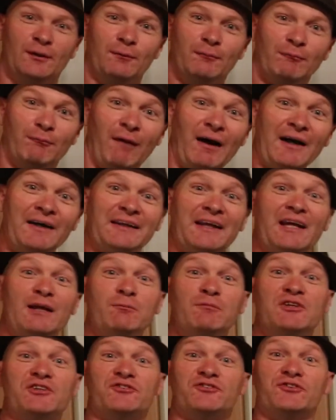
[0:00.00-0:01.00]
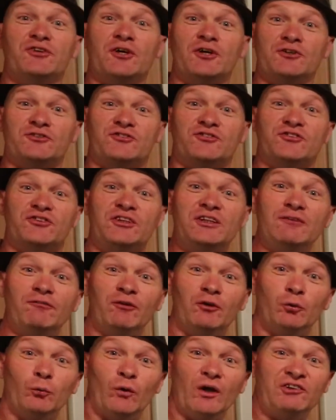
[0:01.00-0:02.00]
my name is
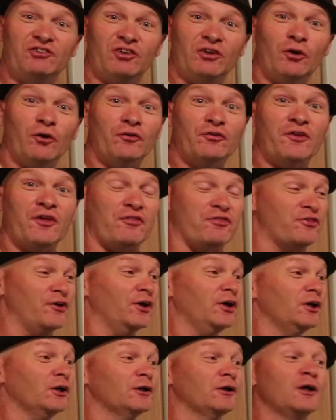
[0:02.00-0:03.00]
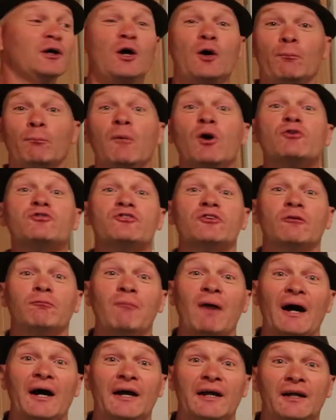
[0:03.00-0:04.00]
Stephen Reginald III. Most of
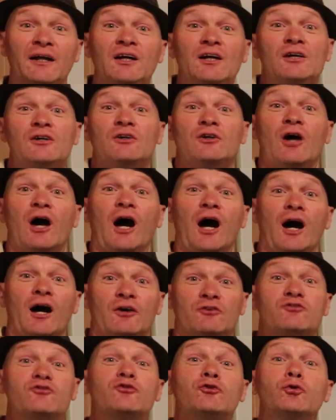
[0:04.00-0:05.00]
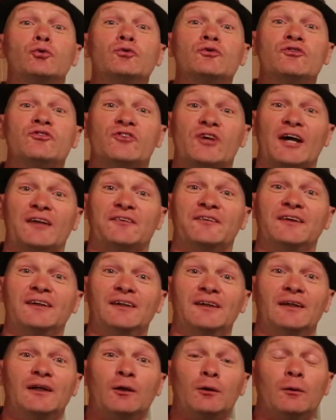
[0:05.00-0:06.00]
my students at
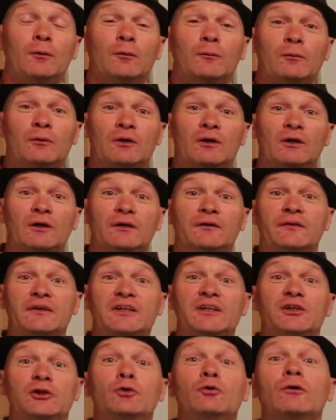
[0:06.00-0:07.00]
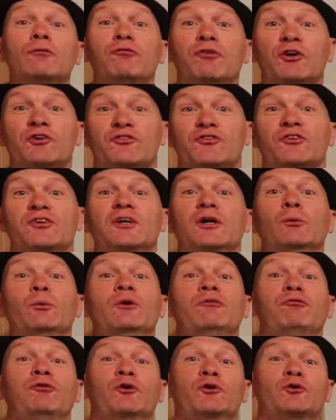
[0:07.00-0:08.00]
the university
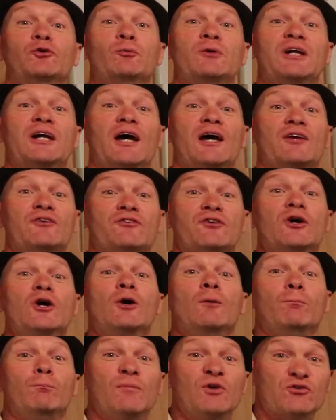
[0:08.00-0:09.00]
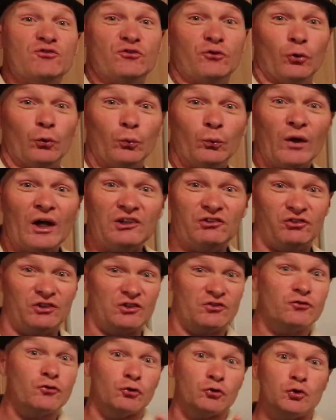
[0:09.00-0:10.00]
refer to me as Mr. Reggie,
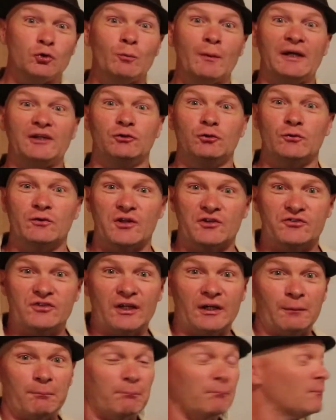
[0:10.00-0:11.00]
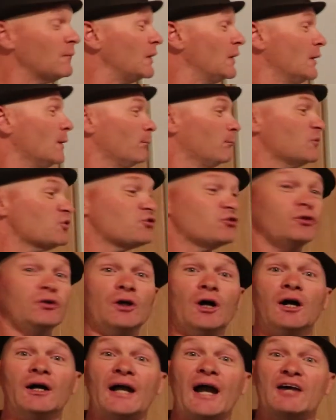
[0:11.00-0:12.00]
so you may do the same. Mr.
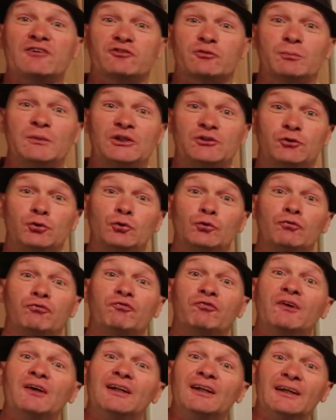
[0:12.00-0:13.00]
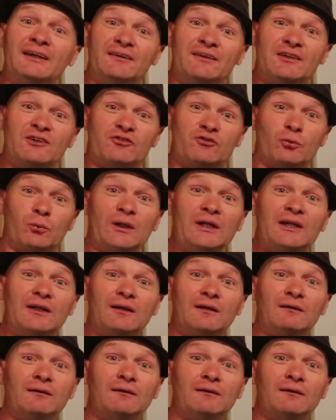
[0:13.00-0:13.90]
Young asked me to fill in this week